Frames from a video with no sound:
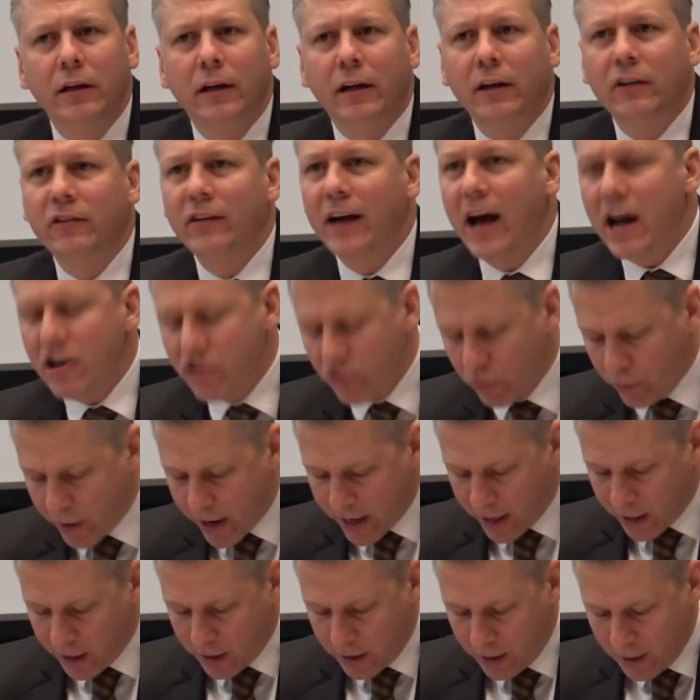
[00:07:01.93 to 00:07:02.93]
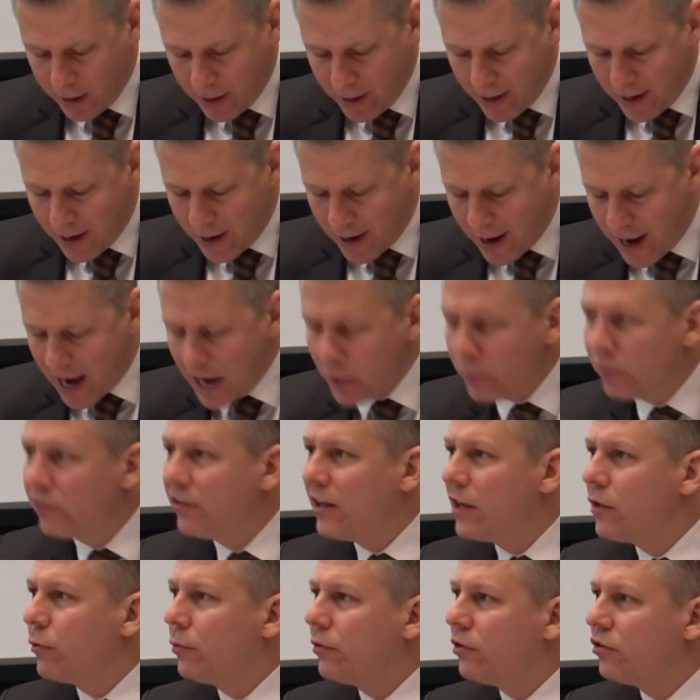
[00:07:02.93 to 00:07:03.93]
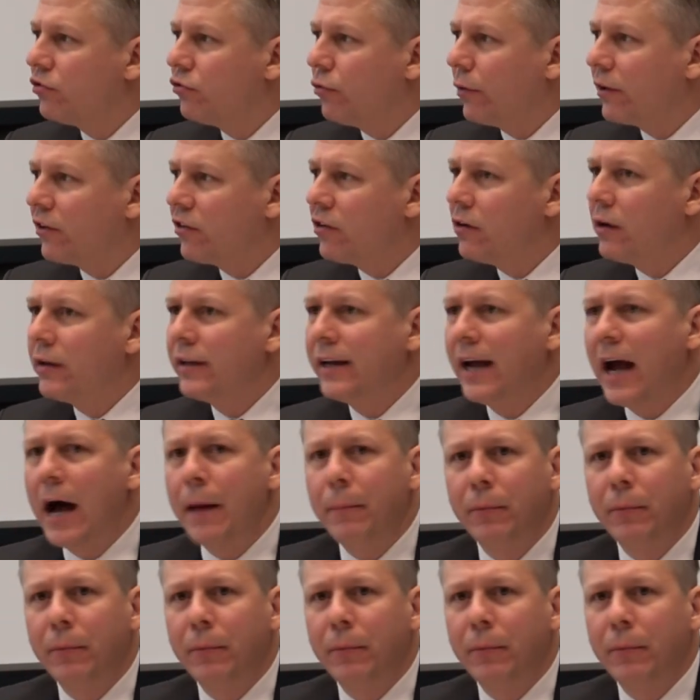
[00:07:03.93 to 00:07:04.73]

exaggerated. I would say the restriction on the